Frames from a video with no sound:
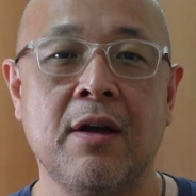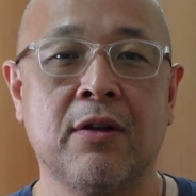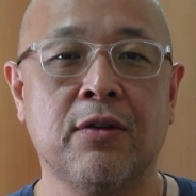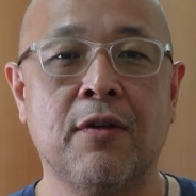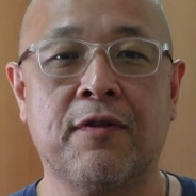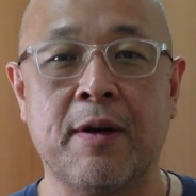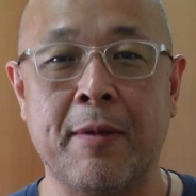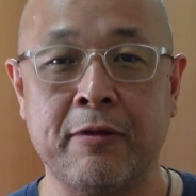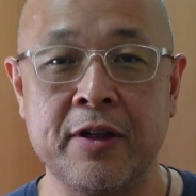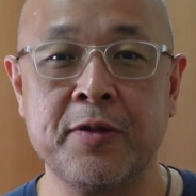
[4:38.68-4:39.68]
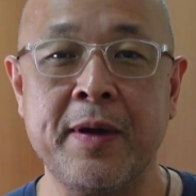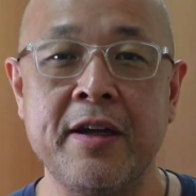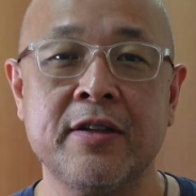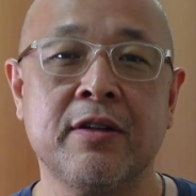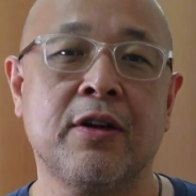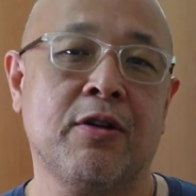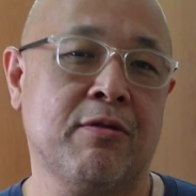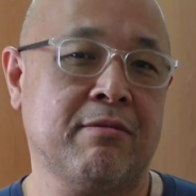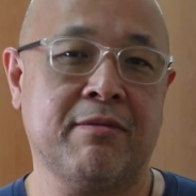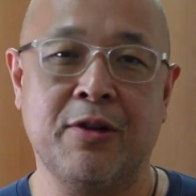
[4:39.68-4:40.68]
not from outer space,
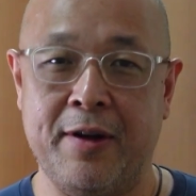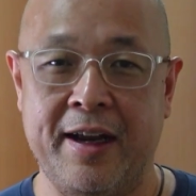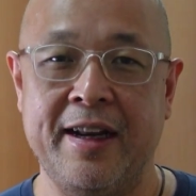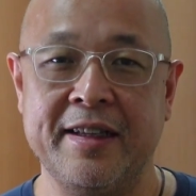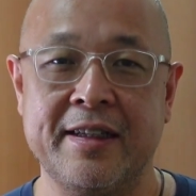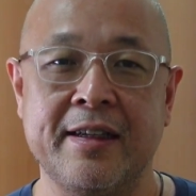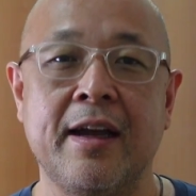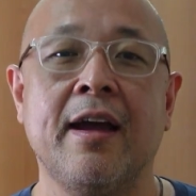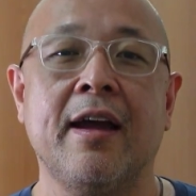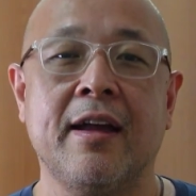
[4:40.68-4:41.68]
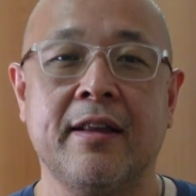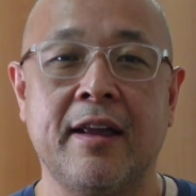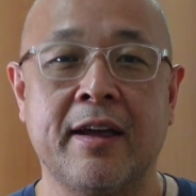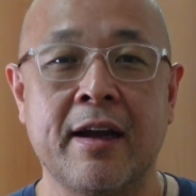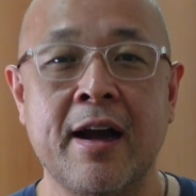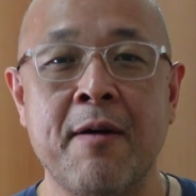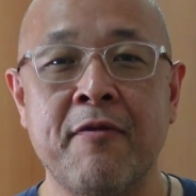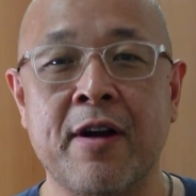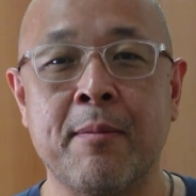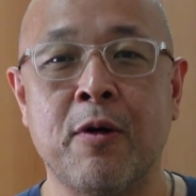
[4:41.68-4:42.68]
not aliens. They can come
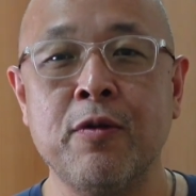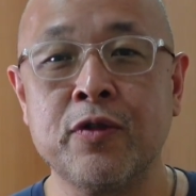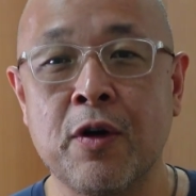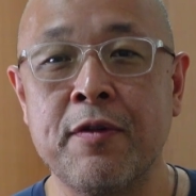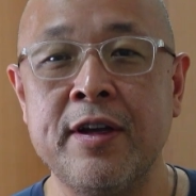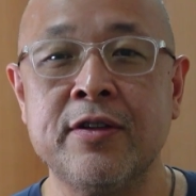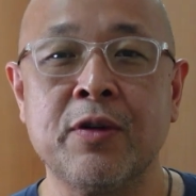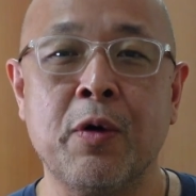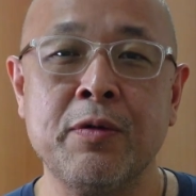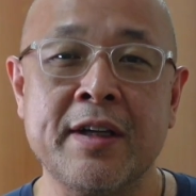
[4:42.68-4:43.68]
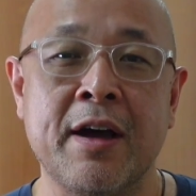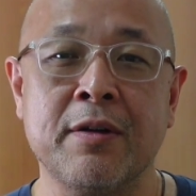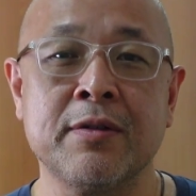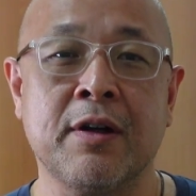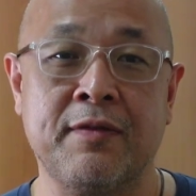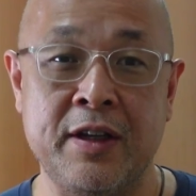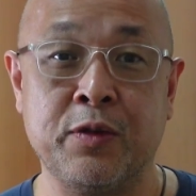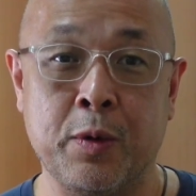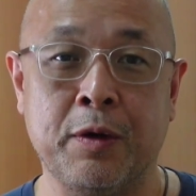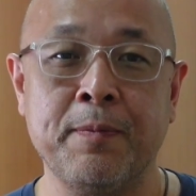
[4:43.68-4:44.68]
from old stories, old tales of
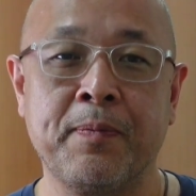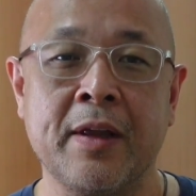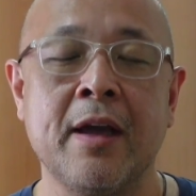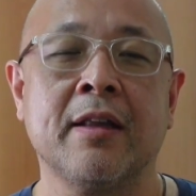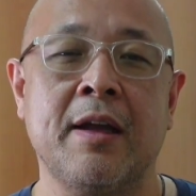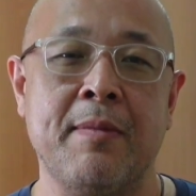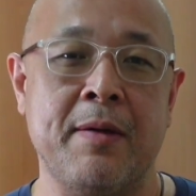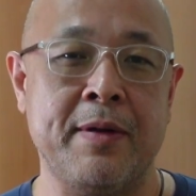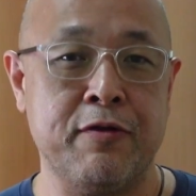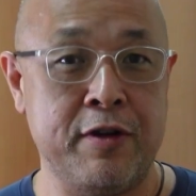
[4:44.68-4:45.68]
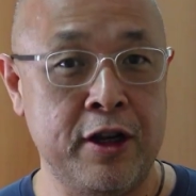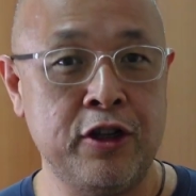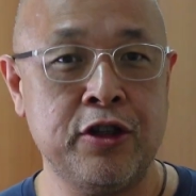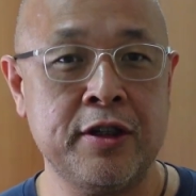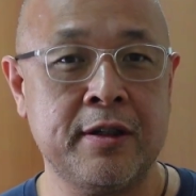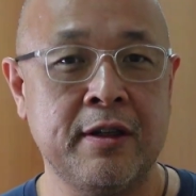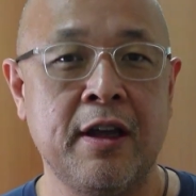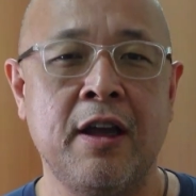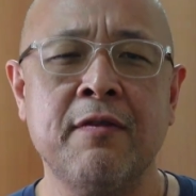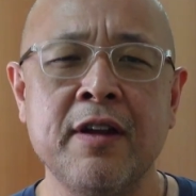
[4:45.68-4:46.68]
this world. They may be religious,
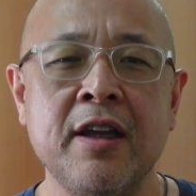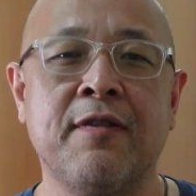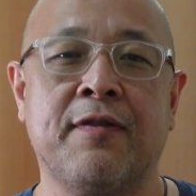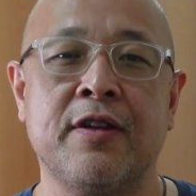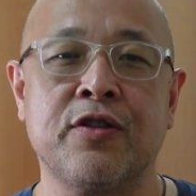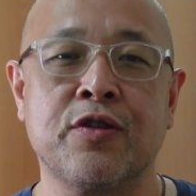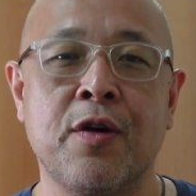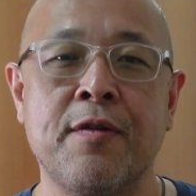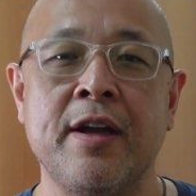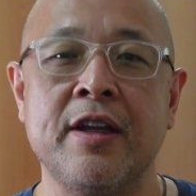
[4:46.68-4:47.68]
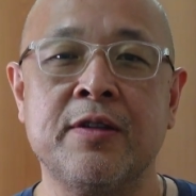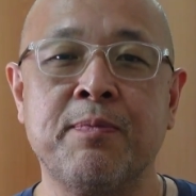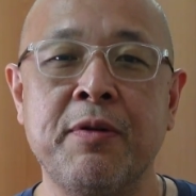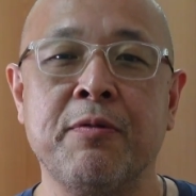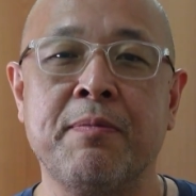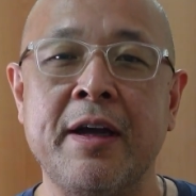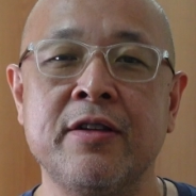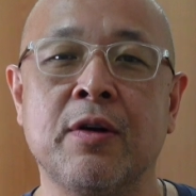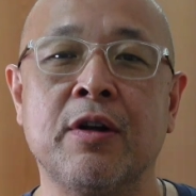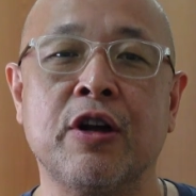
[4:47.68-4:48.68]
even if the story is built
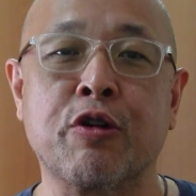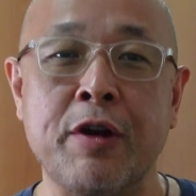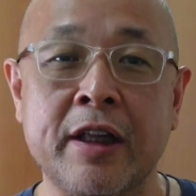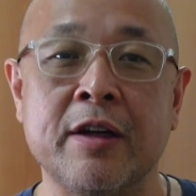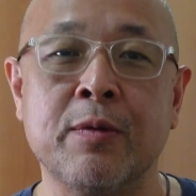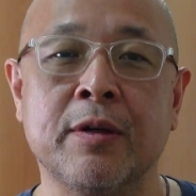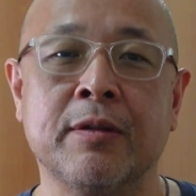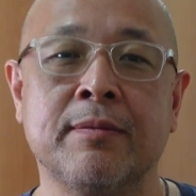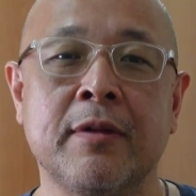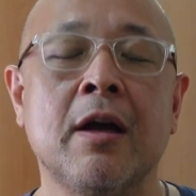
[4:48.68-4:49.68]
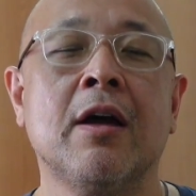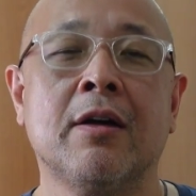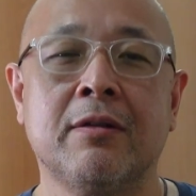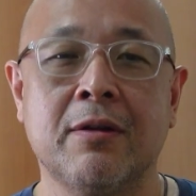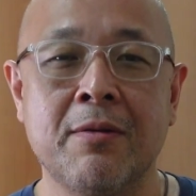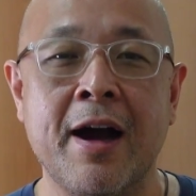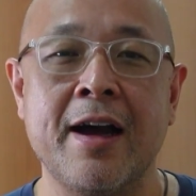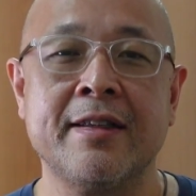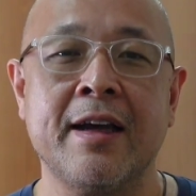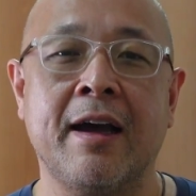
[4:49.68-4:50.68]
based on a created world. No
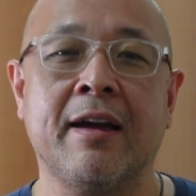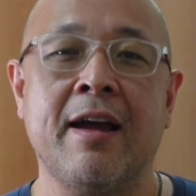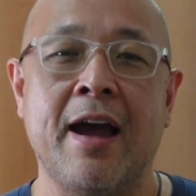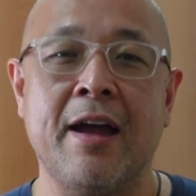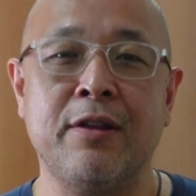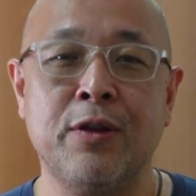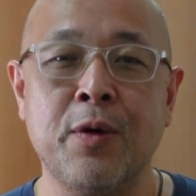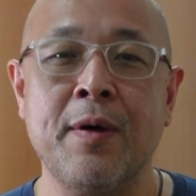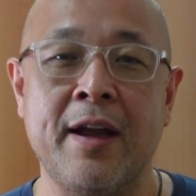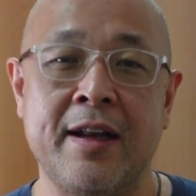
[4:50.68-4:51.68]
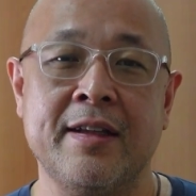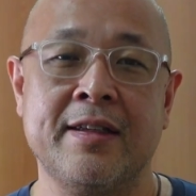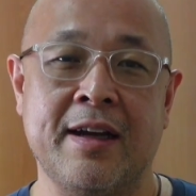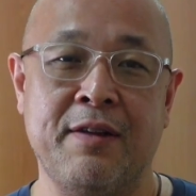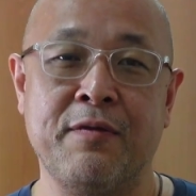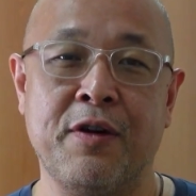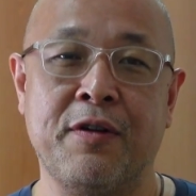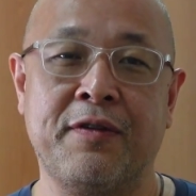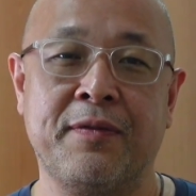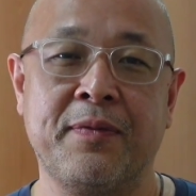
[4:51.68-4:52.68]
high tech and no aliens are involved.